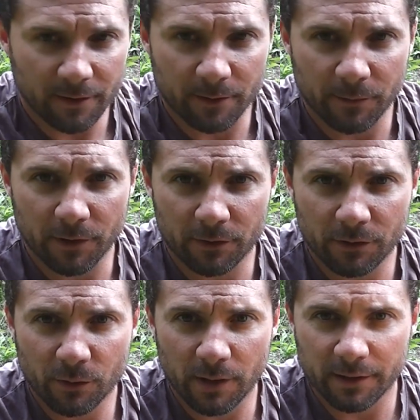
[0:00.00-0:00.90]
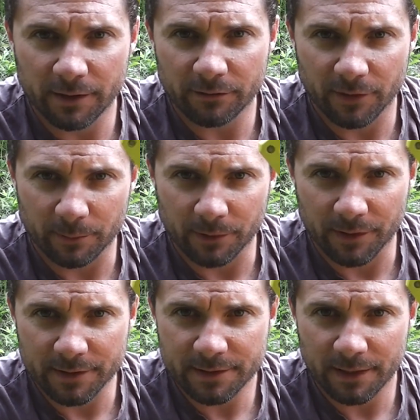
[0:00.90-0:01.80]
Um, a good quality
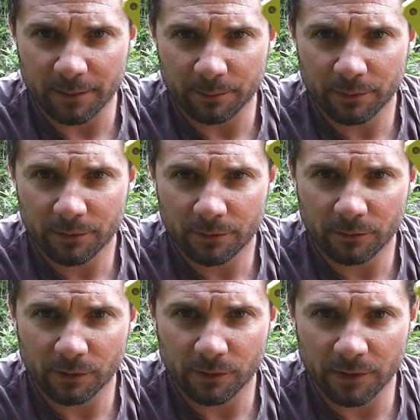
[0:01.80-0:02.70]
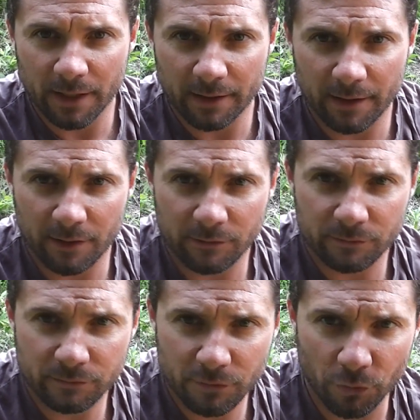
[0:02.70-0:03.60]
fiberglass tape will not have
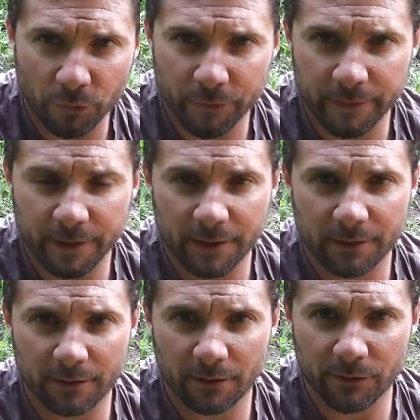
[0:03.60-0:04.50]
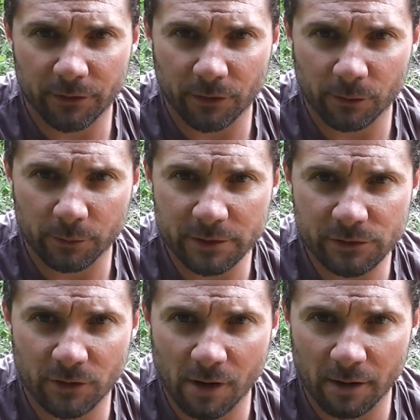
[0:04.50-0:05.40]
curls in it. It also will be
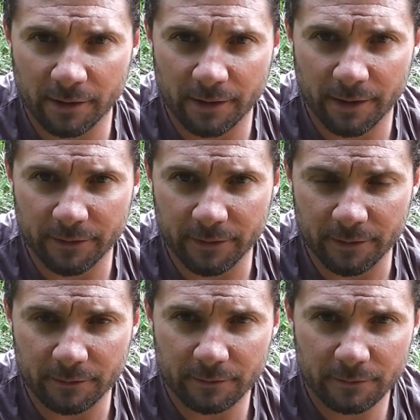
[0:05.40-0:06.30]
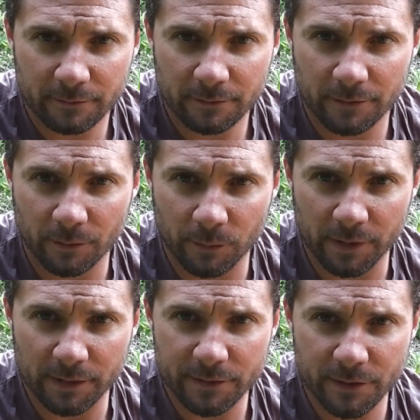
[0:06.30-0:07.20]
strong in case it and were
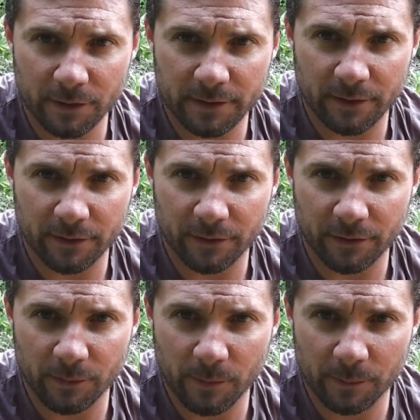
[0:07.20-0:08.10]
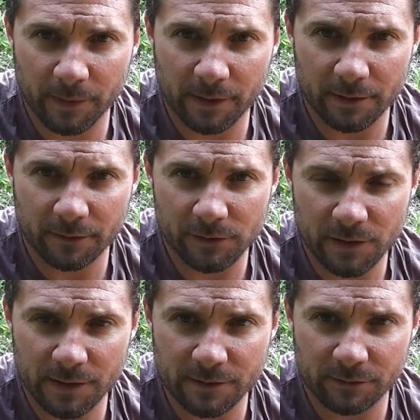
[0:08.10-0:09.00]
to get stuck down in there, you might be uh, have a
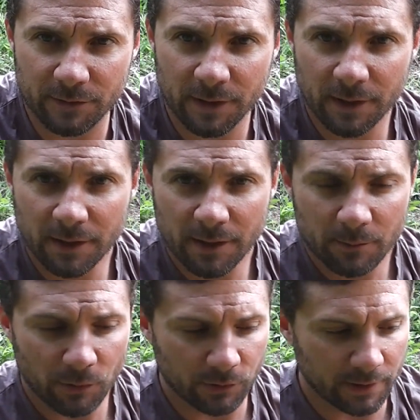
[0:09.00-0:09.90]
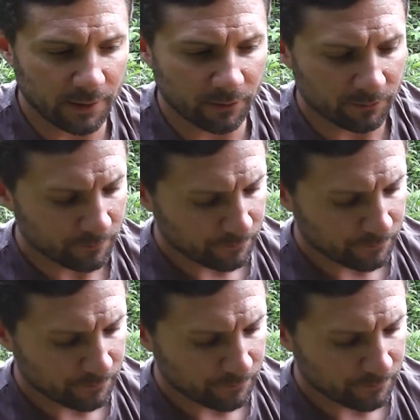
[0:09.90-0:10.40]
chance of pulling it out.